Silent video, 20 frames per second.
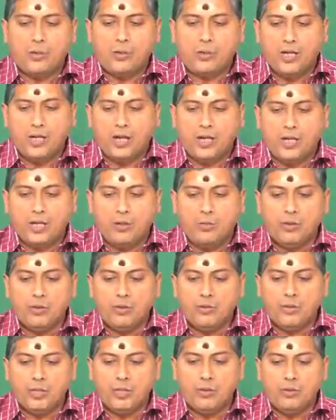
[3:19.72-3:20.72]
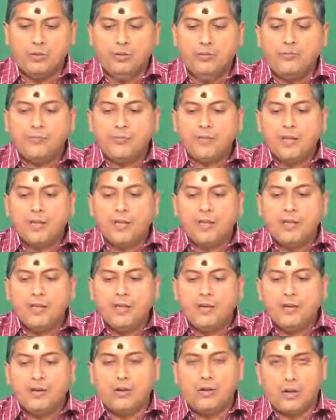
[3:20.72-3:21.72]
omega equals 0,
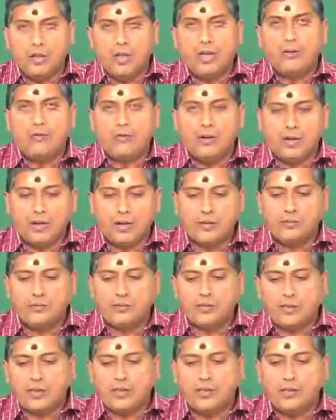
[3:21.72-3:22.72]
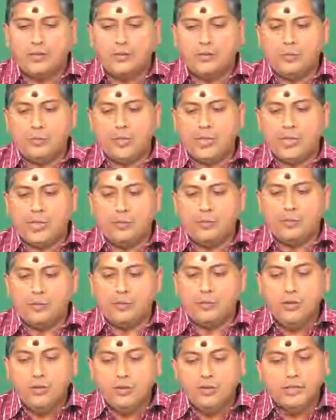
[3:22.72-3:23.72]
or the FRF at omega equals
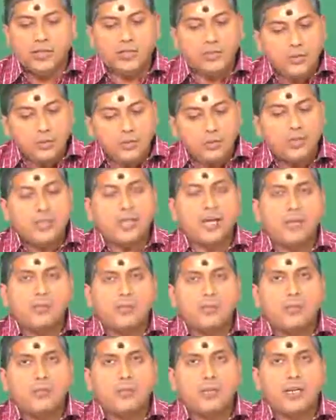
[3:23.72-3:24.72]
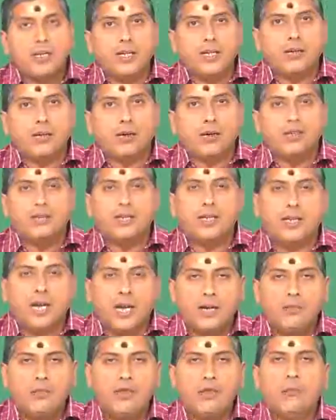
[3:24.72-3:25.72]
0, is nothing but the admissibility constant,
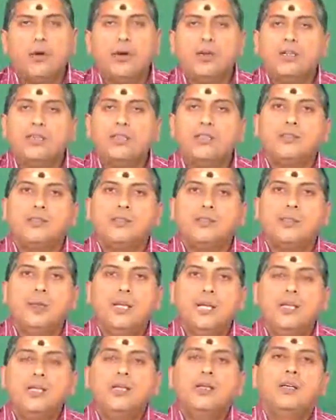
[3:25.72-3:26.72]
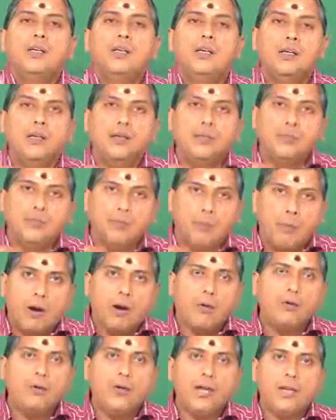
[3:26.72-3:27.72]
and we want this to be
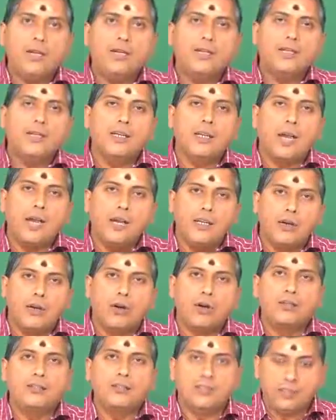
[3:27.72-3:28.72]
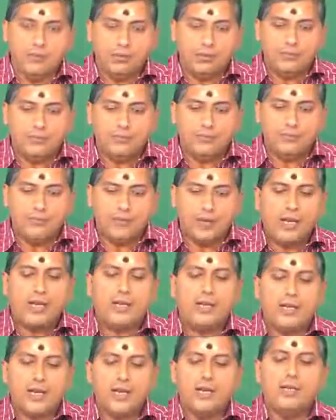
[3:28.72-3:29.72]
bounded and non-zero,
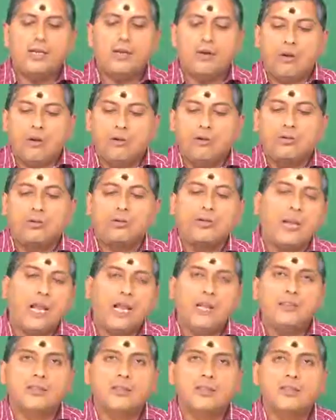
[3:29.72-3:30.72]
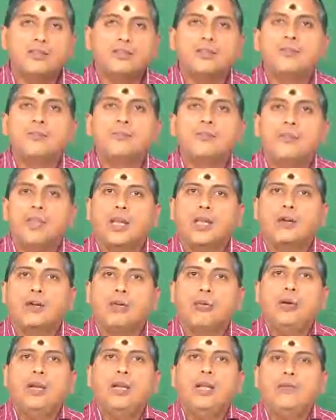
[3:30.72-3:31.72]
and that also tells us that
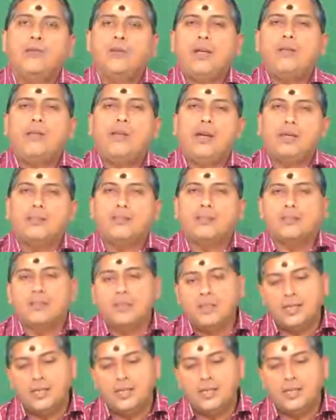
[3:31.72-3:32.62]
only wavelets